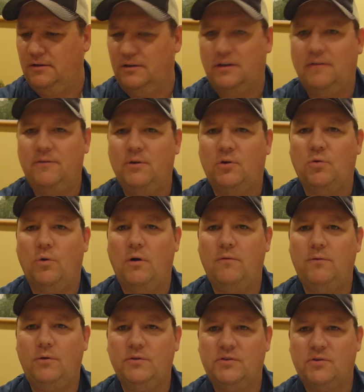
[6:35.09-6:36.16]
give you a
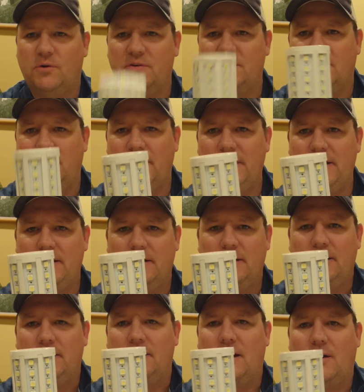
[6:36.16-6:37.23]
12-volt source of light.
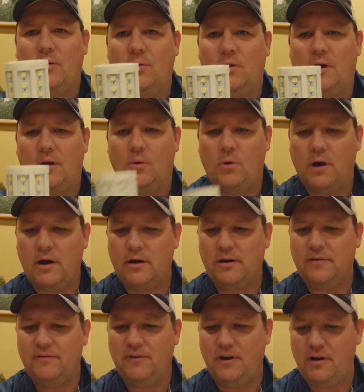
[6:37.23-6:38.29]
Not a whole lot of wiring
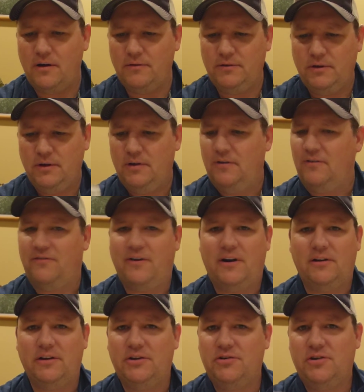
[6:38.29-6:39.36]
involved.
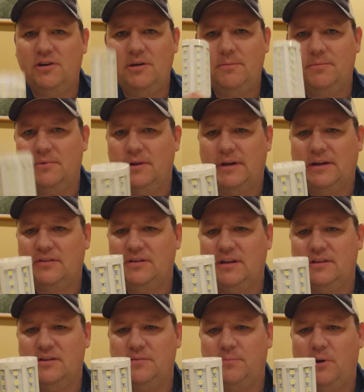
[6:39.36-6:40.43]
Fairly cheap. Like I
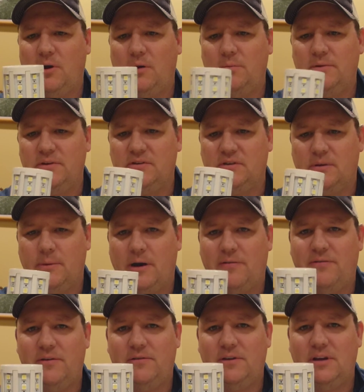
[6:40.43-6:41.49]
said, this bulb is about
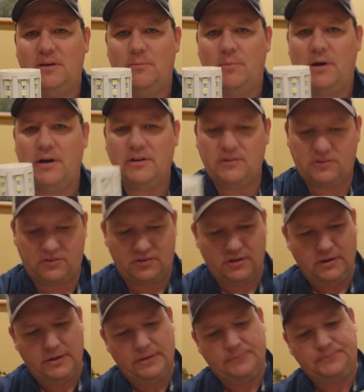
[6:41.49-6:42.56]
15 bucks.
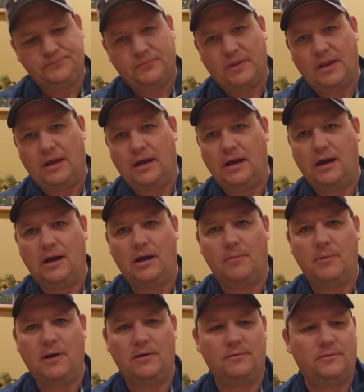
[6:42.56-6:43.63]

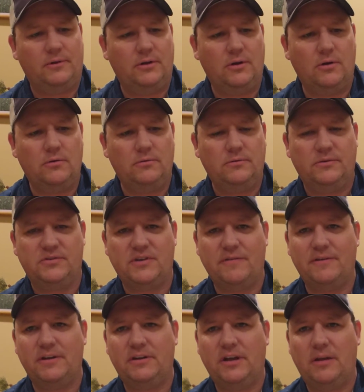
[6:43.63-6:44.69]
About, you know,
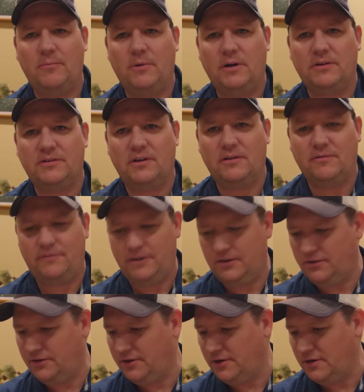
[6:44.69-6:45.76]
7 to 10 bucks on the
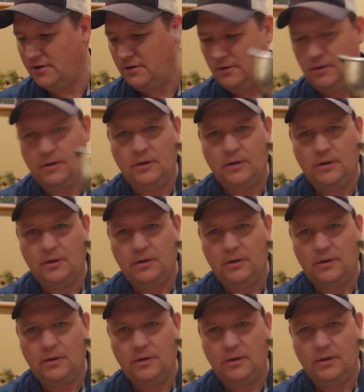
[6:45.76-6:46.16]
fixture.